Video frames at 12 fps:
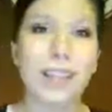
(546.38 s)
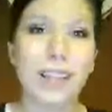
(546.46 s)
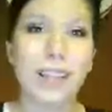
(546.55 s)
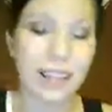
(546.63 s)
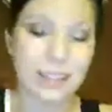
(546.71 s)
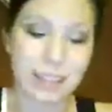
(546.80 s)

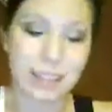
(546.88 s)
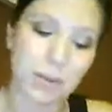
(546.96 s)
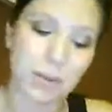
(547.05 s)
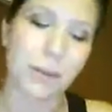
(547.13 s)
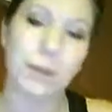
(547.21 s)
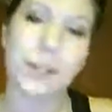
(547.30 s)
I sleep with him
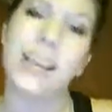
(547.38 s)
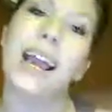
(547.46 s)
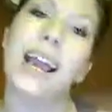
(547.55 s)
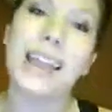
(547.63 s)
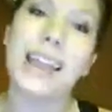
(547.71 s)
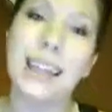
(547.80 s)
every
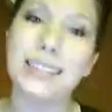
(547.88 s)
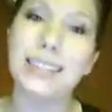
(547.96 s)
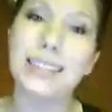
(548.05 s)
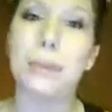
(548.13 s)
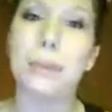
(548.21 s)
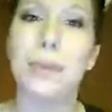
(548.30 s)
night, and since
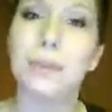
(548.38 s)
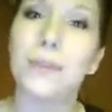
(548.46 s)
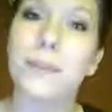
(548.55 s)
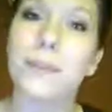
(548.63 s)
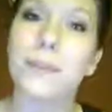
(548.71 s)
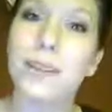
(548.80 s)
I'm making my
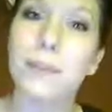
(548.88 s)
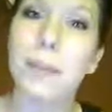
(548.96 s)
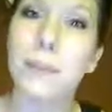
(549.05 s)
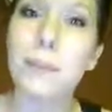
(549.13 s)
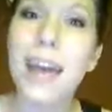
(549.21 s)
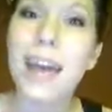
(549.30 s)
videos on my
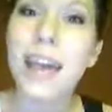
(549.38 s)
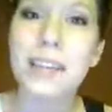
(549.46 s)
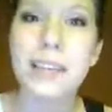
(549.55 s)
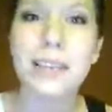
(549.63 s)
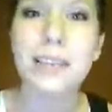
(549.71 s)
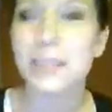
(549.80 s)
bed,
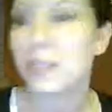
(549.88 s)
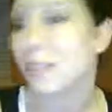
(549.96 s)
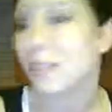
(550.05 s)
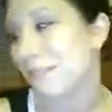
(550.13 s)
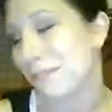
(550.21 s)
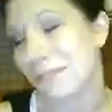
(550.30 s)
he's just,
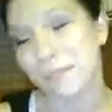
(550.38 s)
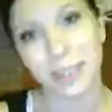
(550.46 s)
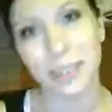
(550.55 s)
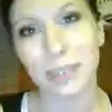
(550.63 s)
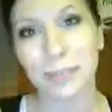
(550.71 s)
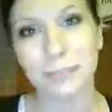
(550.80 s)
you
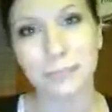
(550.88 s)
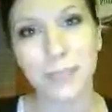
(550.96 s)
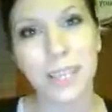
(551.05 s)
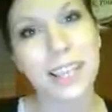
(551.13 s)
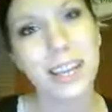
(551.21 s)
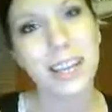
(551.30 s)
know, right
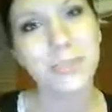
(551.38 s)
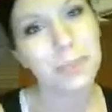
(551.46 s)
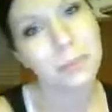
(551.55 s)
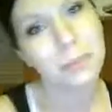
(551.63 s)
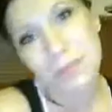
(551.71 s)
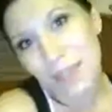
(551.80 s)
there, keeping
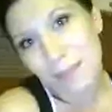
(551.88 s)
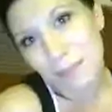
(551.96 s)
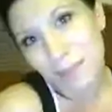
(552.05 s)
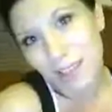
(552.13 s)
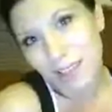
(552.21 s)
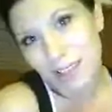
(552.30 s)
me
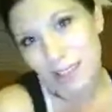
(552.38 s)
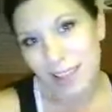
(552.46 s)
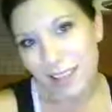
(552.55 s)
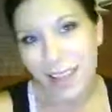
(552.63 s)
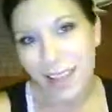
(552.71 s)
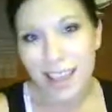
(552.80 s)
company.
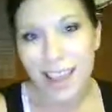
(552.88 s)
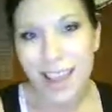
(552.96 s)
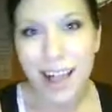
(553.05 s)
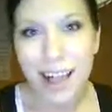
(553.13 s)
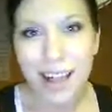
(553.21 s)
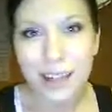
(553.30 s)

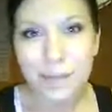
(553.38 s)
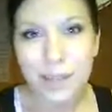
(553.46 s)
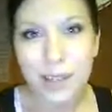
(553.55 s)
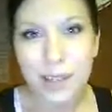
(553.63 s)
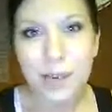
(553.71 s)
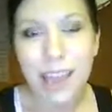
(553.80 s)

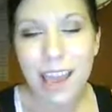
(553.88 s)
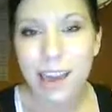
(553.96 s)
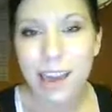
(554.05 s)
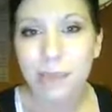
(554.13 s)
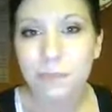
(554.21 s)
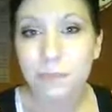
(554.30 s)
So yeah,
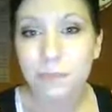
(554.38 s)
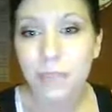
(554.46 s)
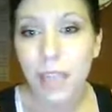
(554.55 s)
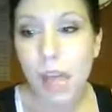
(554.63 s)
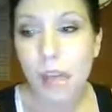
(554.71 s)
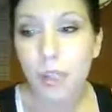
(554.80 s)

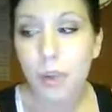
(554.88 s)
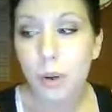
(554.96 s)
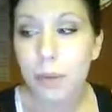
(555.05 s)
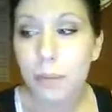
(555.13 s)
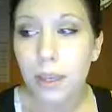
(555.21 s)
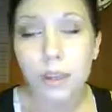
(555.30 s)
I'll go ahead and
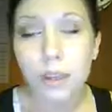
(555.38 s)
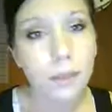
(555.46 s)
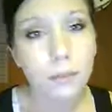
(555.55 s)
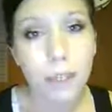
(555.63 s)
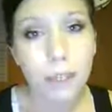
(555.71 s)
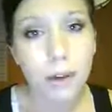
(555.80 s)
make another
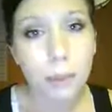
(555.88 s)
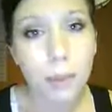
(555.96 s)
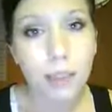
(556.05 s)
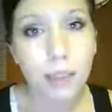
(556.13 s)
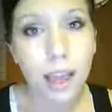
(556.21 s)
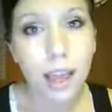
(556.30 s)
video about
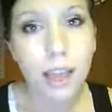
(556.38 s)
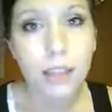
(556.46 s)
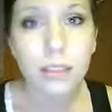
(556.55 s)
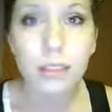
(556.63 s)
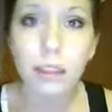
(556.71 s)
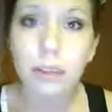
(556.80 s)
that, and
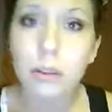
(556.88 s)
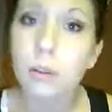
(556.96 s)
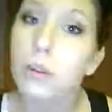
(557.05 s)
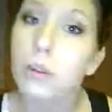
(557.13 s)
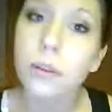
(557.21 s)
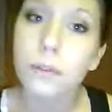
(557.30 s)
then you can
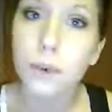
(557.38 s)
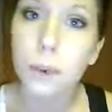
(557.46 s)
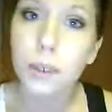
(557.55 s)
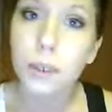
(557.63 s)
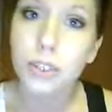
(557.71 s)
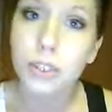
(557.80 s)
look
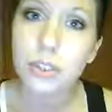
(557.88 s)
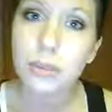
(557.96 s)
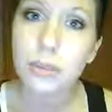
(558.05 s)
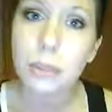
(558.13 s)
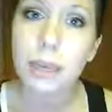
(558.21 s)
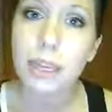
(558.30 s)
forward to me
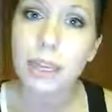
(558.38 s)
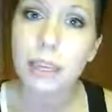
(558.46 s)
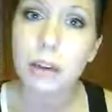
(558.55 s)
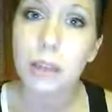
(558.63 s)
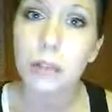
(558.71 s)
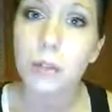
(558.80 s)
making
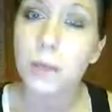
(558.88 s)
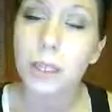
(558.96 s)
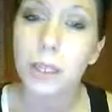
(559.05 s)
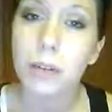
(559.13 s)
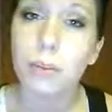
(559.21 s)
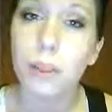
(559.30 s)
another
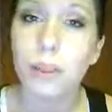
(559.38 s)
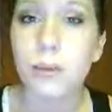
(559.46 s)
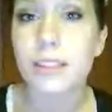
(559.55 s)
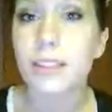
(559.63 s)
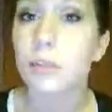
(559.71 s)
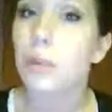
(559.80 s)
video about the rest
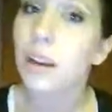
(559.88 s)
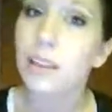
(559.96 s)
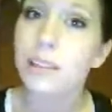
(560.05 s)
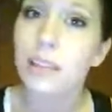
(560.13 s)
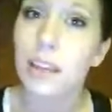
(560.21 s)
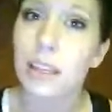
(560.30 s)
of the products
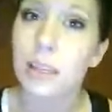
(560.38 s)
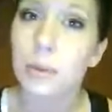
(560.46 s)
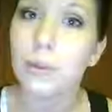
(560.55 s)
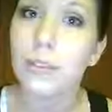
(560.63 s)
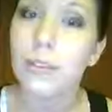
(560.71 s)
that I use.